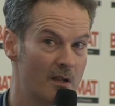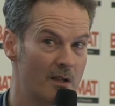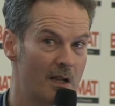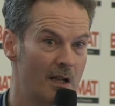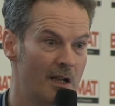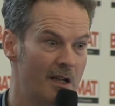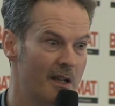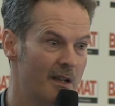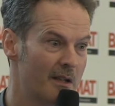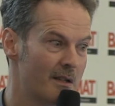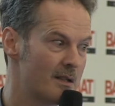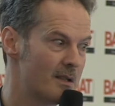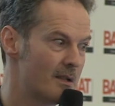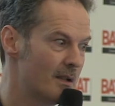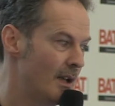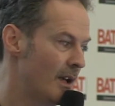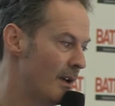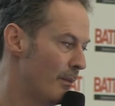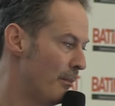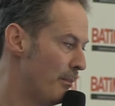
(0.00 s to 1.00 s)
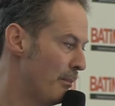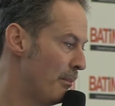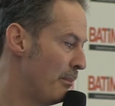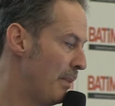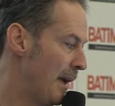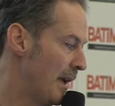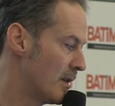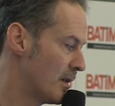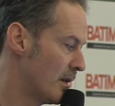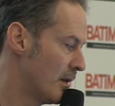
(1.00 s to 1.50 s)
clients
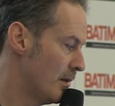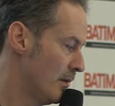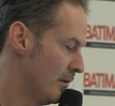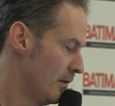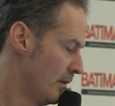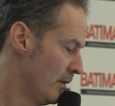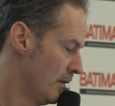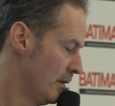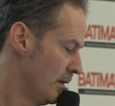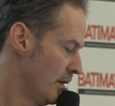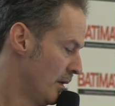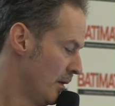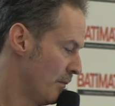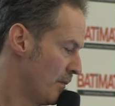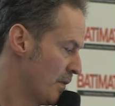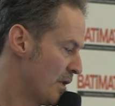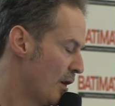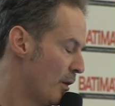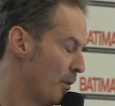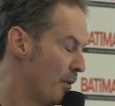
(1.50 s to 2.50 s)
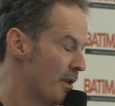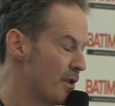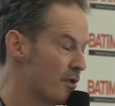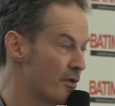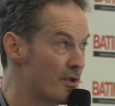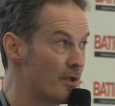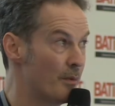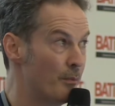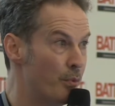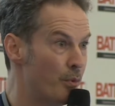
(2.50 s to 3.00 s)
better. So it's
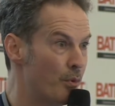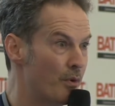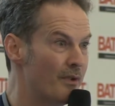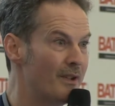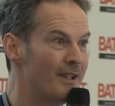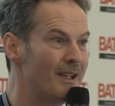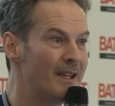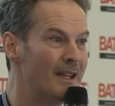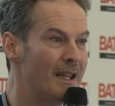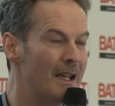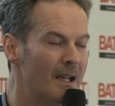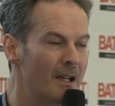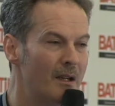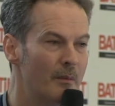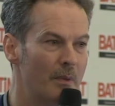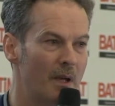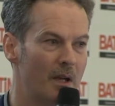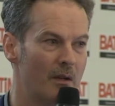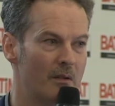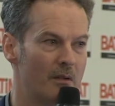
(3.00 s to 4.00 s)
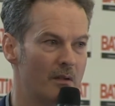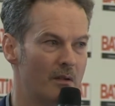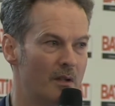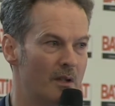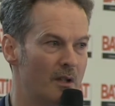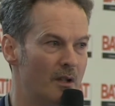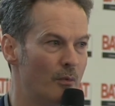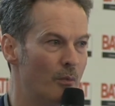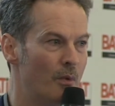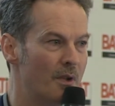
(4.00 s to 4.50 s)
just important to think about
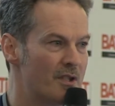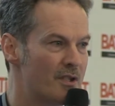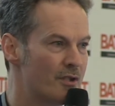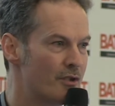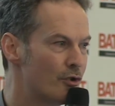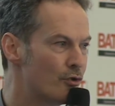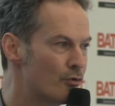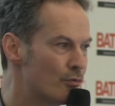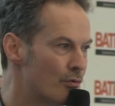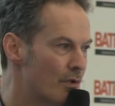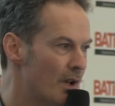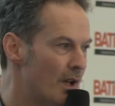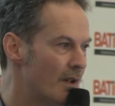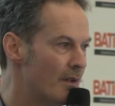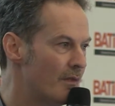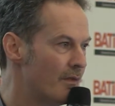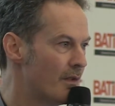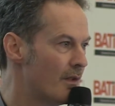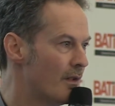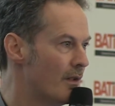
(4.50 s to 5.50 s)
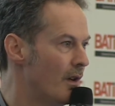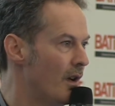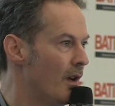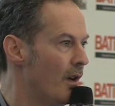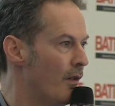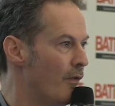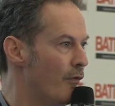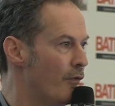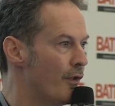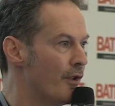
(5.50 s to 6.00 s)
what's the driver
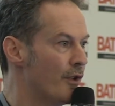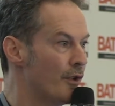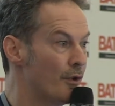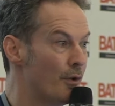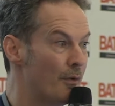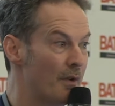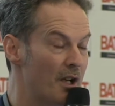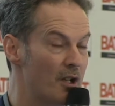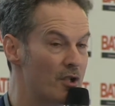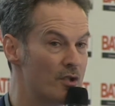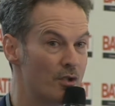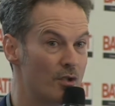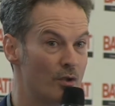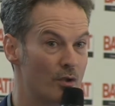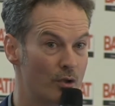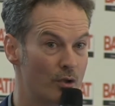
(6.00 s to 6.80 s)
for the direction you're